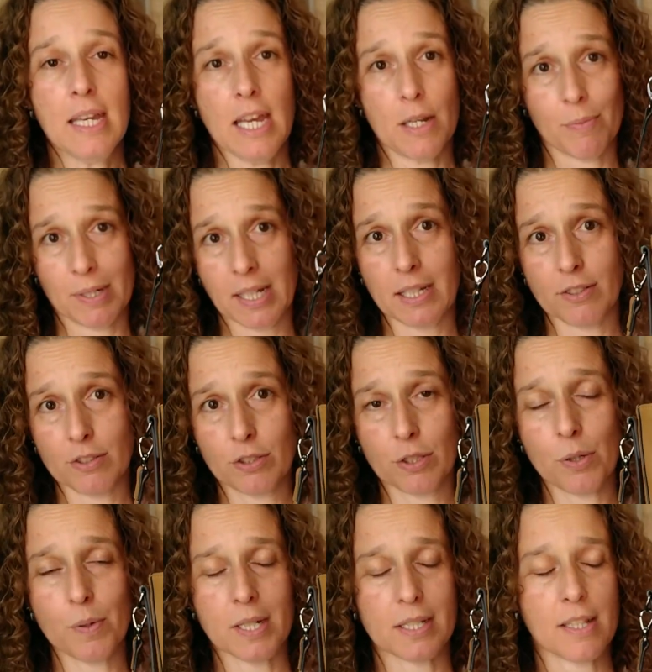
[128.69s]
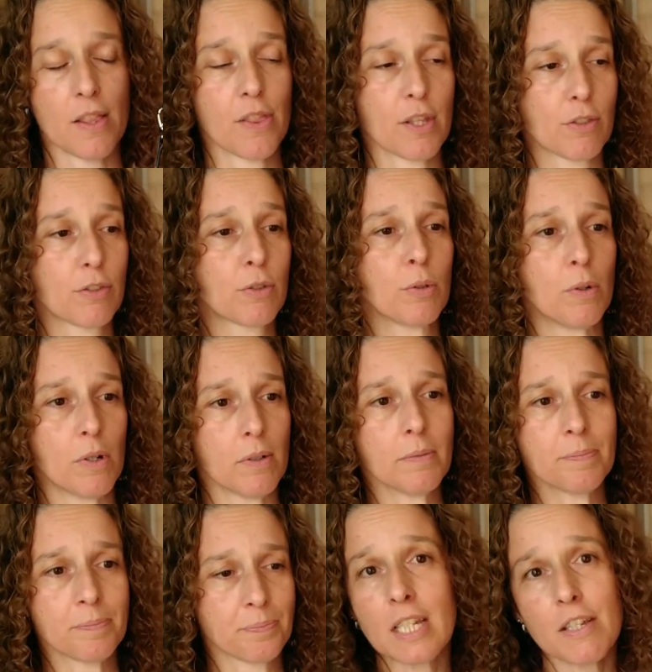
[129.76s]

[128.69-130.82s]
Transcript: And when I saw it in the store,